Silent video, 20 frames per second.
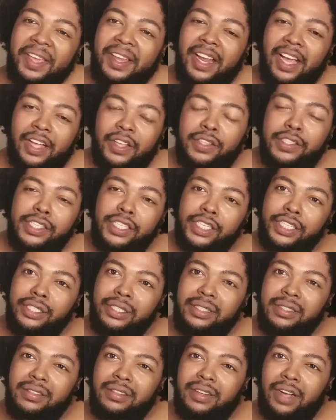and
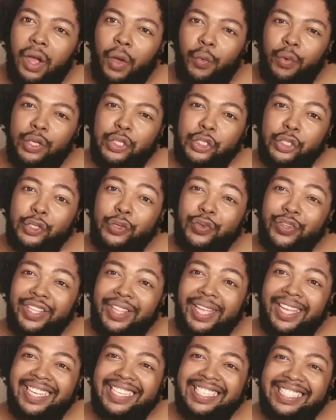also, I want you to
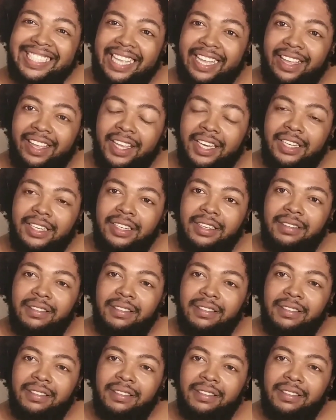realize that